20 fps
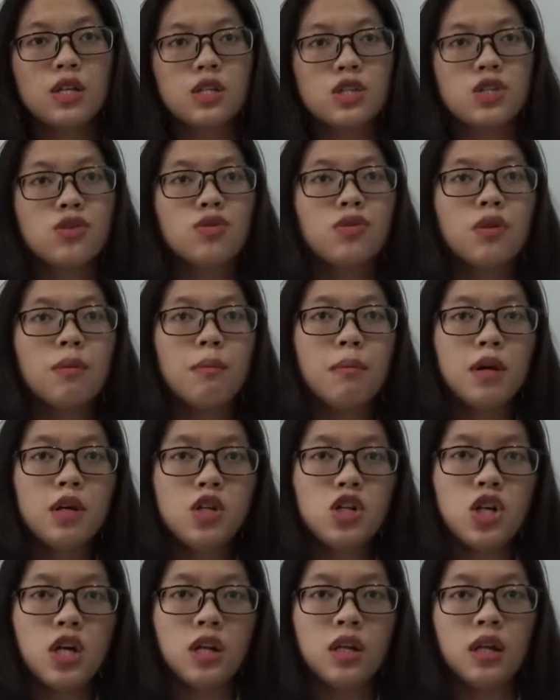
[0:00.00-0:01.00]
to the
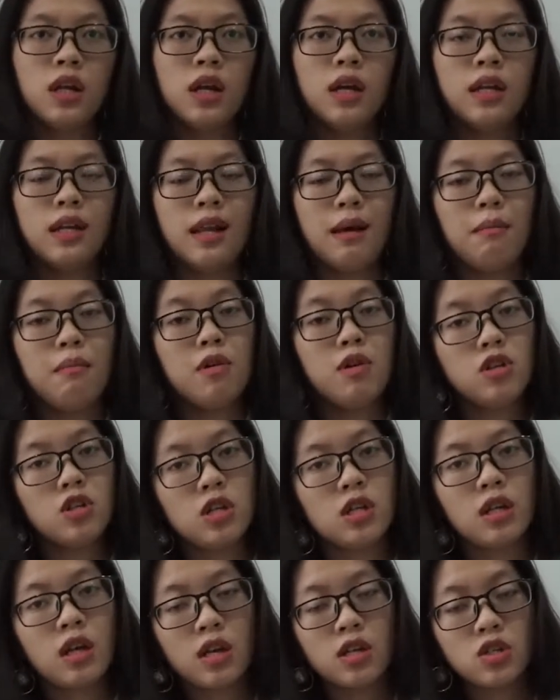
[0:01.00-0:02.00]
merchant. That
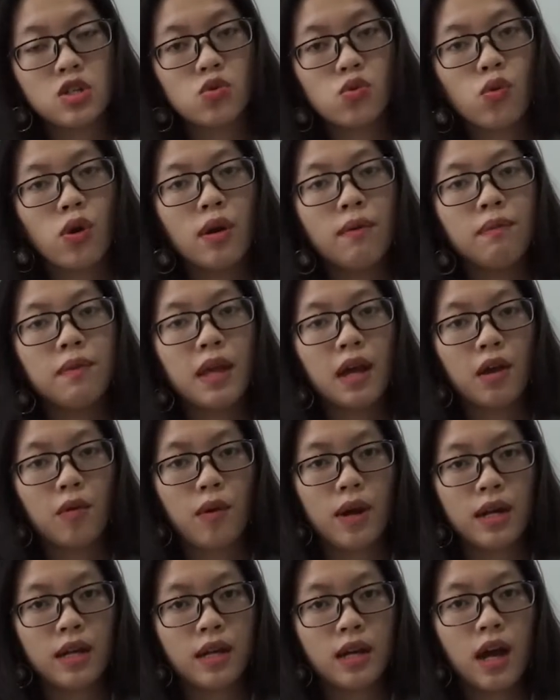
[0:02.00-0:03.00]
merchant can swipe their
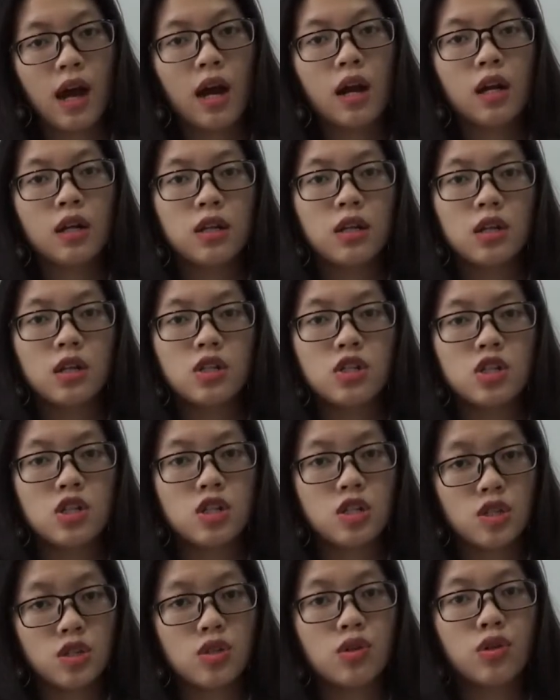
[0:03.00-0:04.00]
credit card
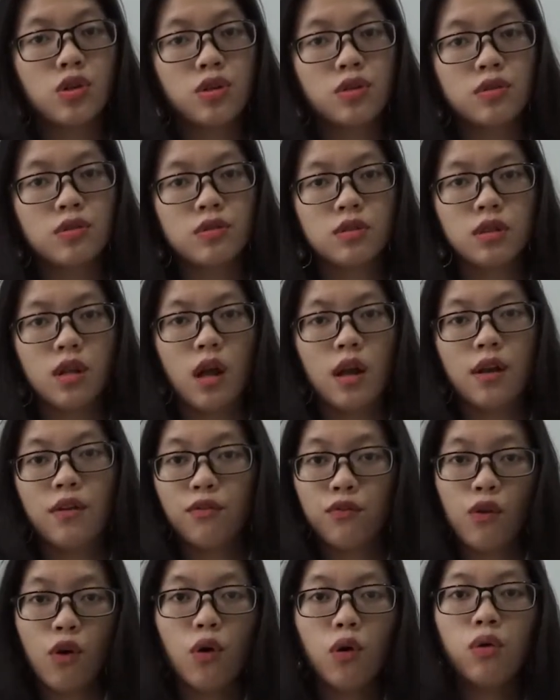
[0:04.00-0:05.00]
just through the
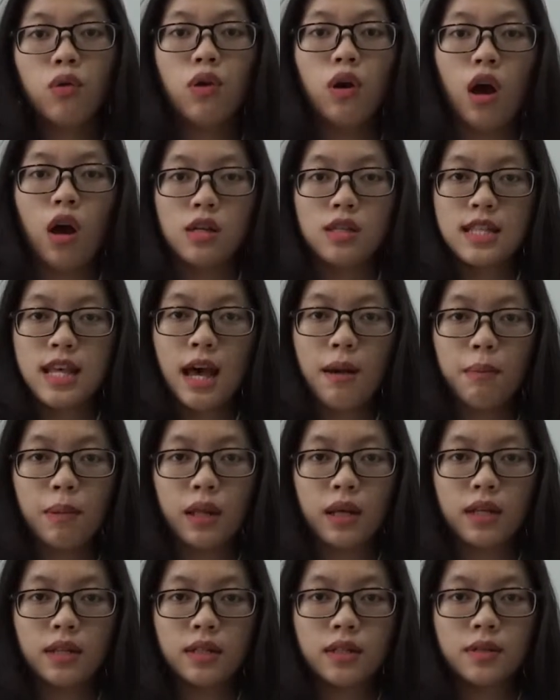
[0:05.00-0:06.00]
phone or
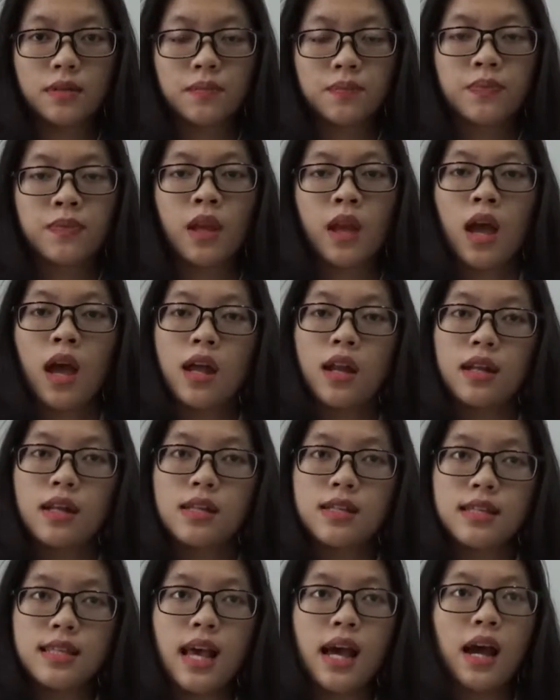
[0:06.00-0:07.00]
tablet. The
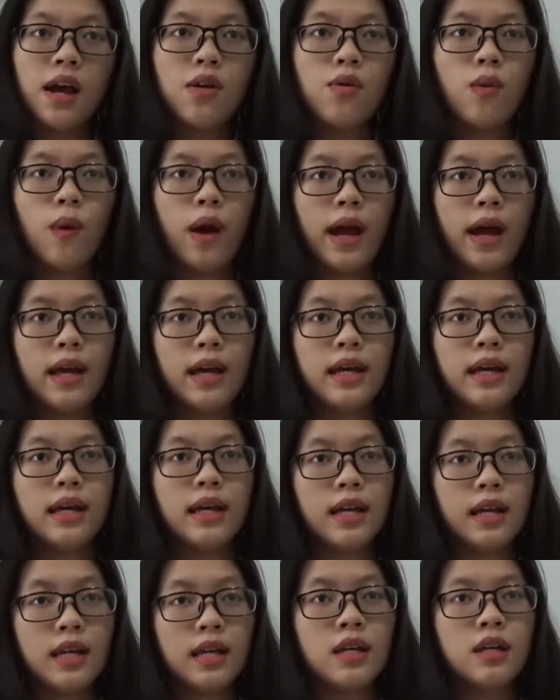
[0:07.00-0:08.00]
second way
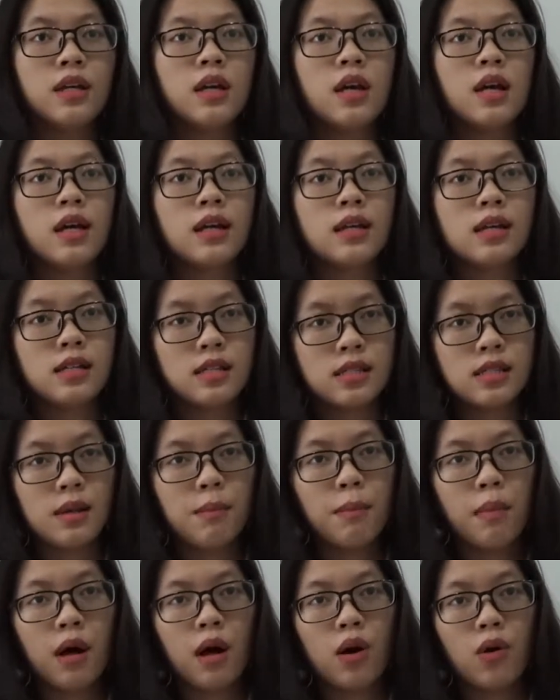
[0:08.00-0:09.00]
is
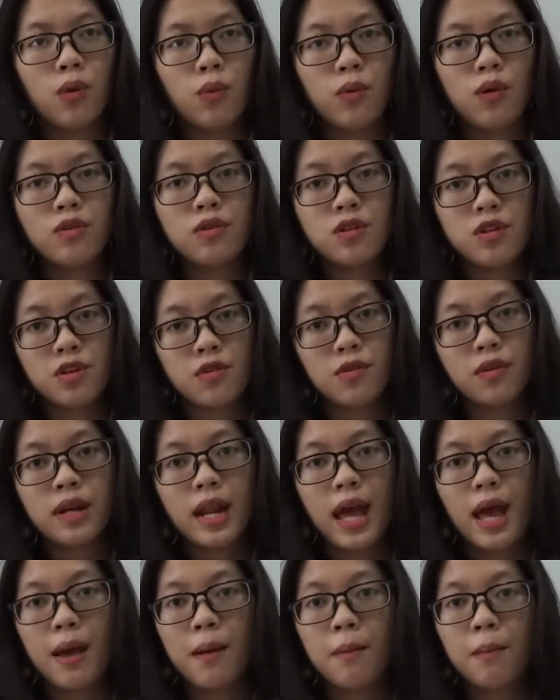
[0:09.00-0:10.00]
customer will use
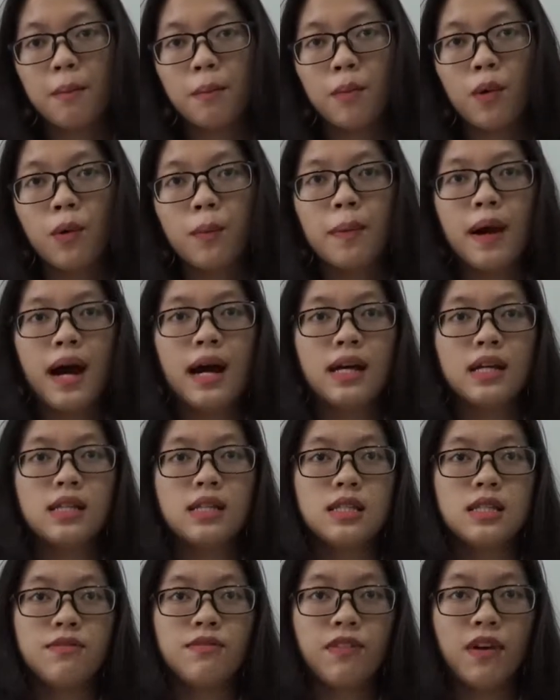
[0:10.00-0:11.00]
their mobile
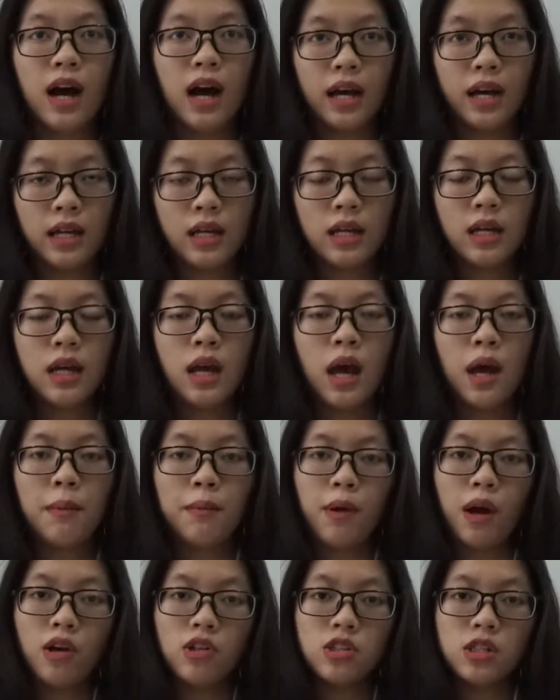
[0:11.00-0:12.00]
device
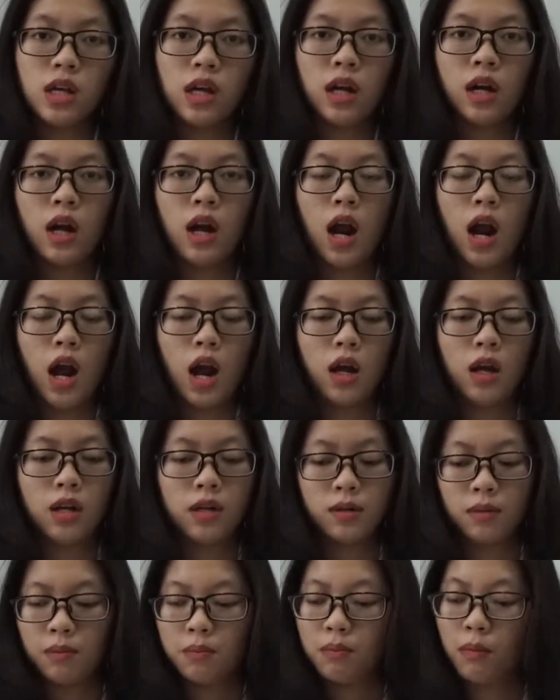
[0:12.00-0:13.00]
browser
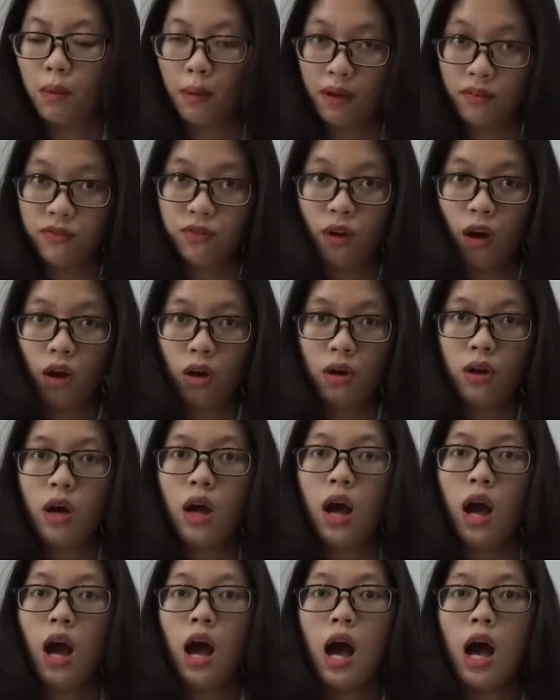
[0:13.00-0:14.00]
on mobile phone
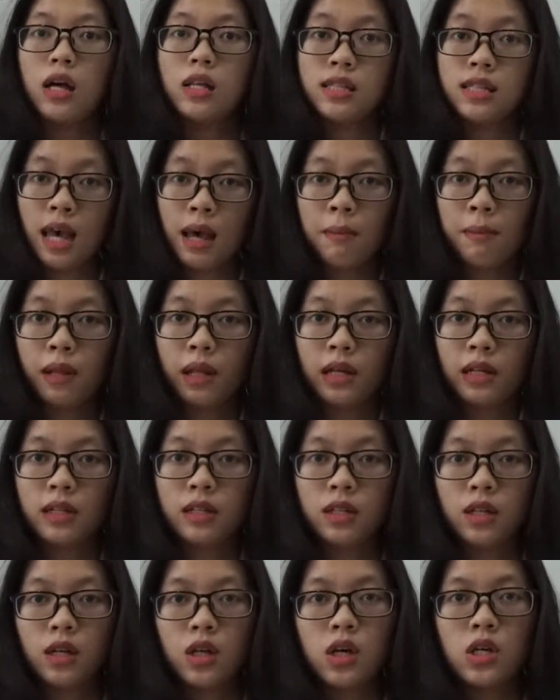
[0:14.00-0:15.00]
or tablet
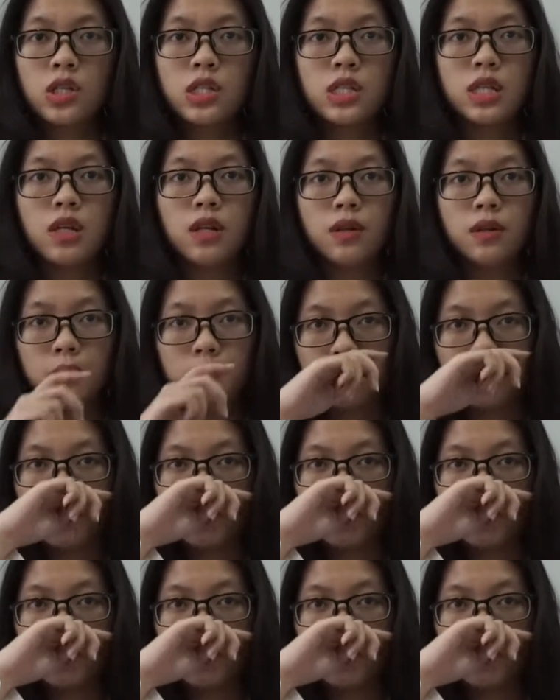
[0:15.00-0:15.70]
to